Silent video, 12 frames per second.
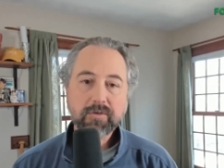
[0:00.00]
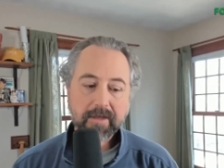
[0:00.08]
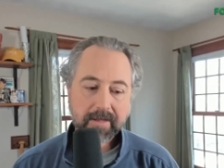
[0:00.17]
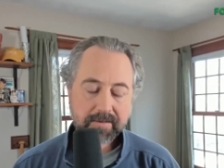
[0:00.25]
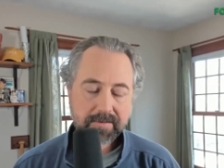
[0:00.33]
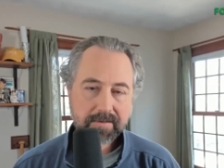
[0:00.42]

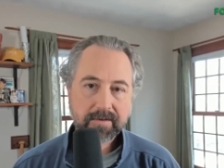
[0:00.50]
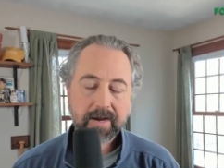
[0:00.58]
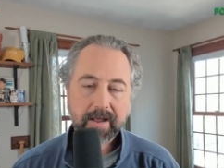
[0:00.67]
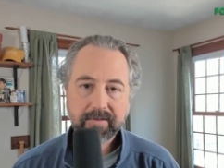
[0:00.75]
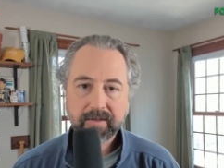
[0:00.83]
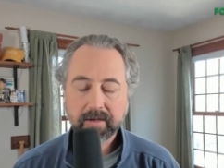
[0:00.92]
things that
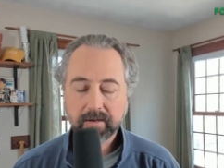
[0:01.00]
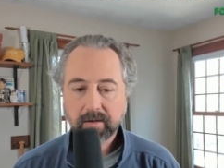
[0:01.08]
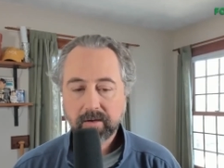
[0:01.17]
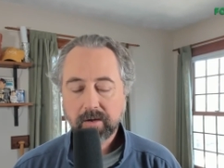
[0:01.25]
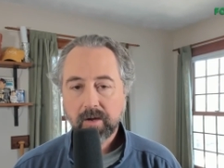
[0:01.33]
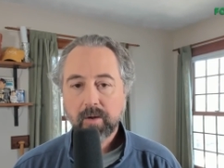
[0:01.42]
I think
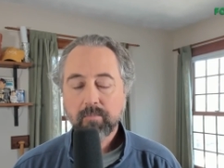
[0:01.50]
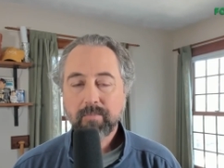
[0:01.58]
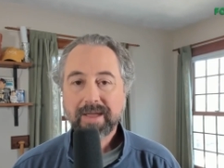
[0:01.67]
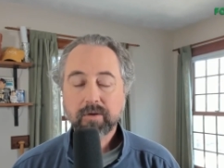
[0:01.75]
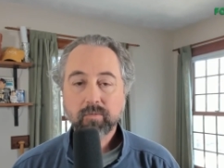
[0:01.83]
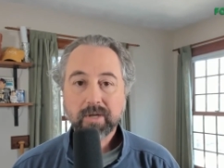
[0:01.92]

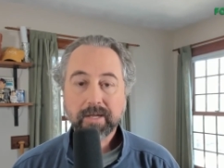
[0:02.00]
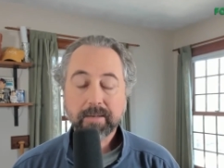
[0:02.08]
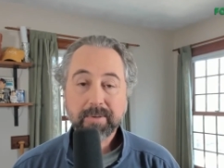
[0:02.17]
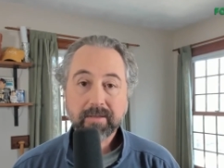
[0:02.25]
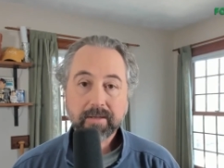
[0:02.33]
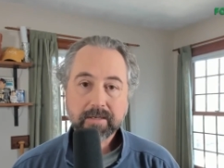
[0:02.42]
make it really
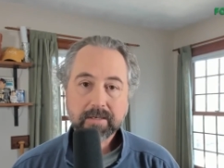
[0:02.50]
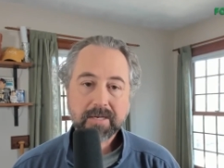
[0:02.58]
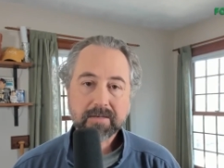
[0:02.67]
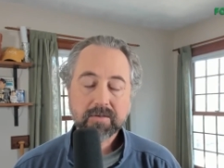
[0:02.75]
appealing to me.